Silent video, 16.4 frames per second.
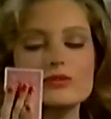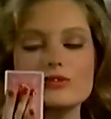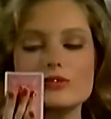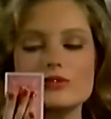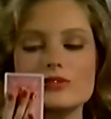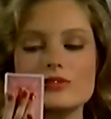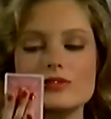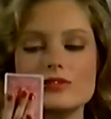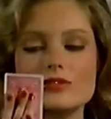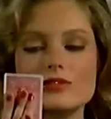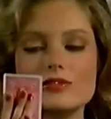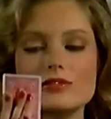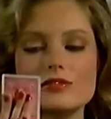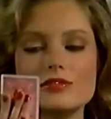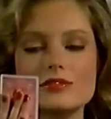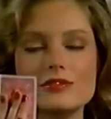
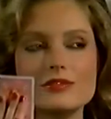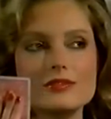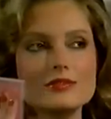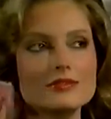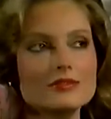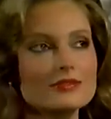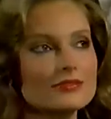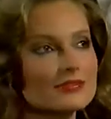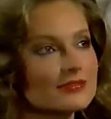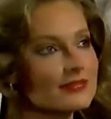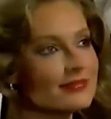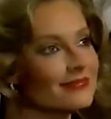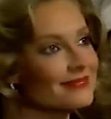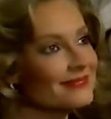No one is speaking in this clip.